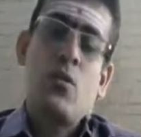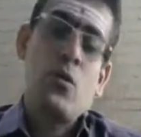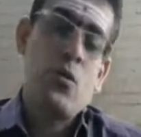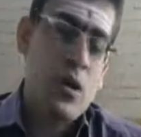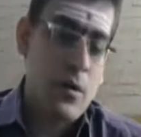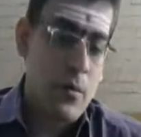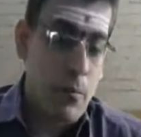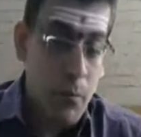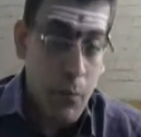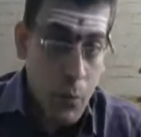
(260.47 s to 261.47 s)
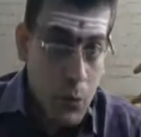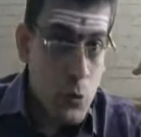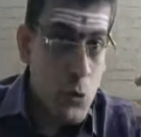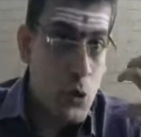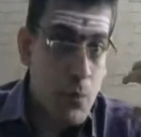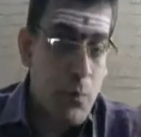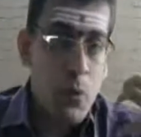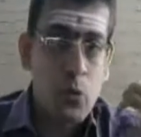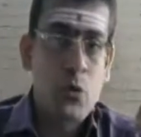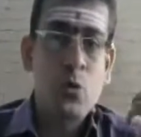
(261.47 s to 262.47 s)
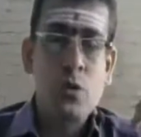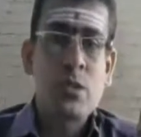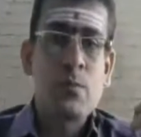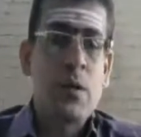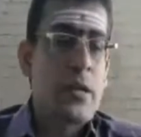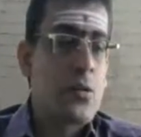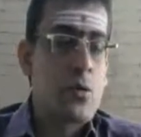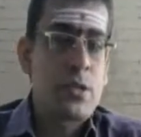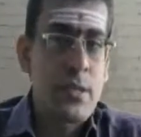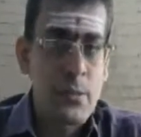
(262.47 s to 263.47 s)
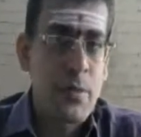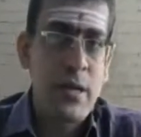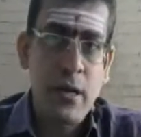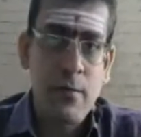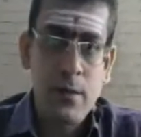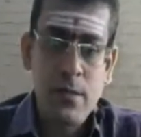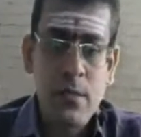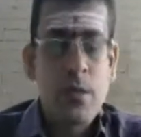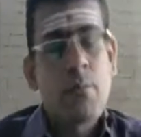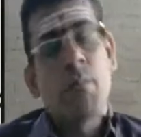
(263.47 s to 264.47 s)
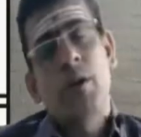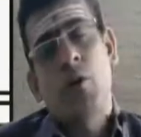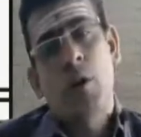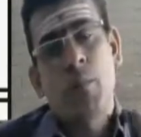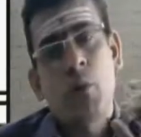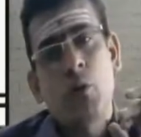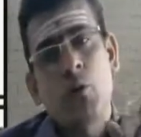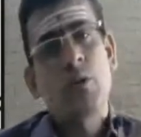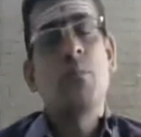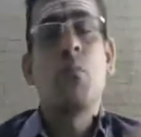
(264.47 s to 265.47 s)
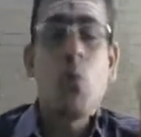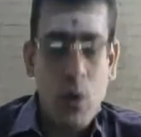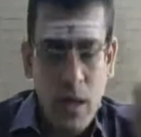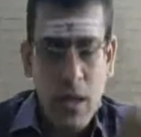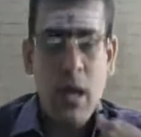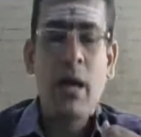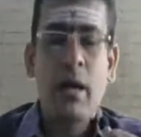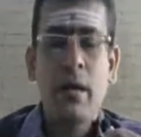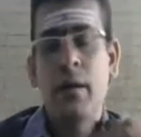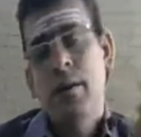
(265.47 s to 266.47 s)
You should produce this many goods in this many hours, but you are producing more or high,